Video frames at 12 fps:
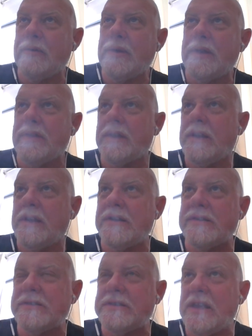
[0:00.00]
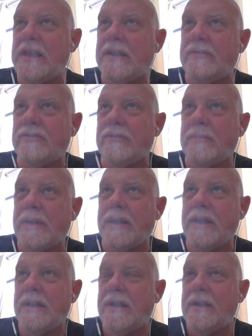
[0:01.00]
with, and I need a stand for
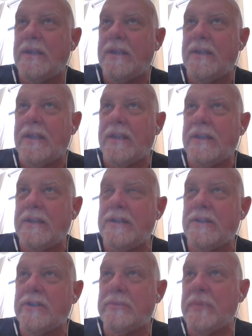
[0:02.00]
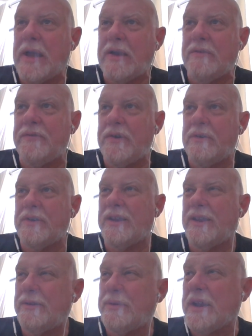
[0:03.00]
my, and I need a good microphone.
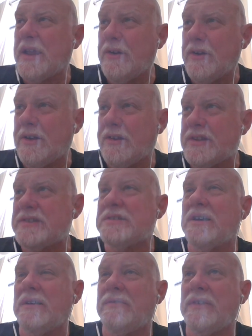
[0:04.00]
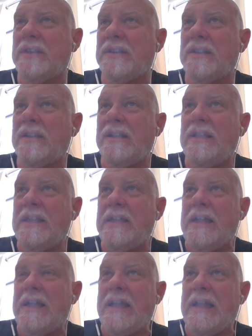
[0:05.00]
I don't carry all this stuff, and
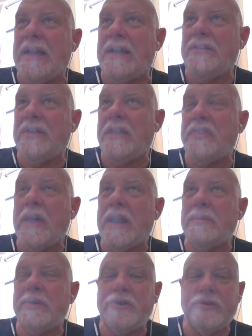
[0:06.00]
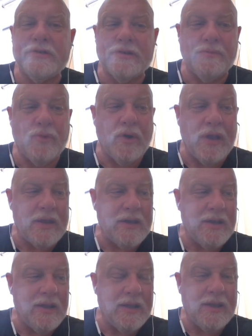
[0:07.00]
and I thought I would do some more
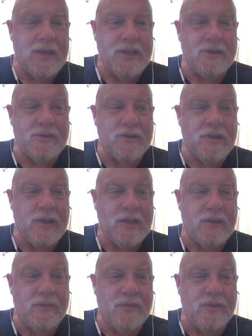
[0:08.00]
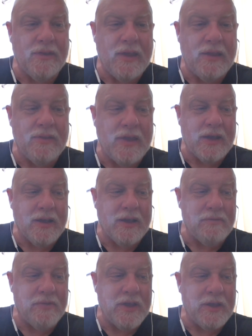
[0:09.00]
editing and and and
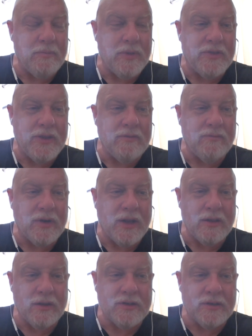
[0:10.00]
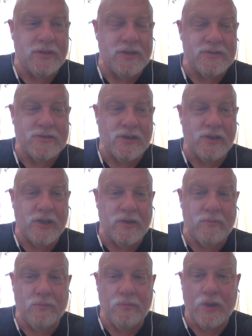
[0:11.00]
kind of thing. But then when I looked at these
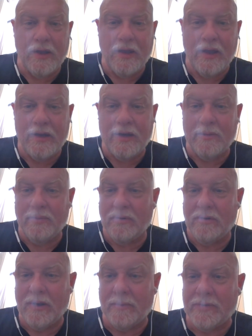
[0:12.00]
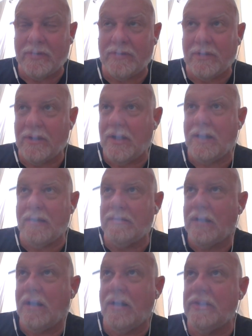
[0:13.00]
online editing programs, I was like, ah,
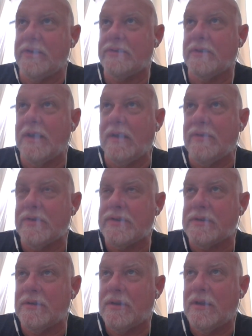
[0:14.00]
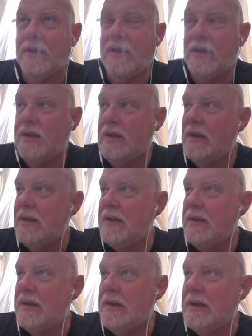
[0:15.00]
all these levers and
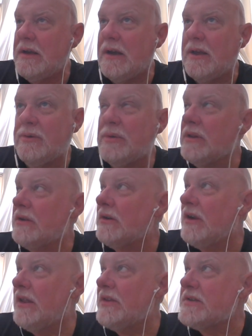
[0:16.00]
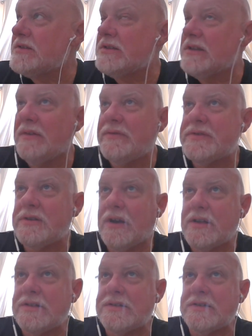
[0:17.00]
I don't want to learn all this stuff. So
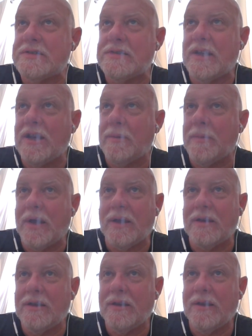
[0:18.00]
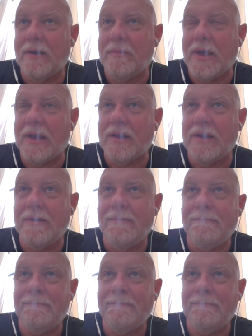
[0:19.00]
I just decided I'm not gonna I'm not gonna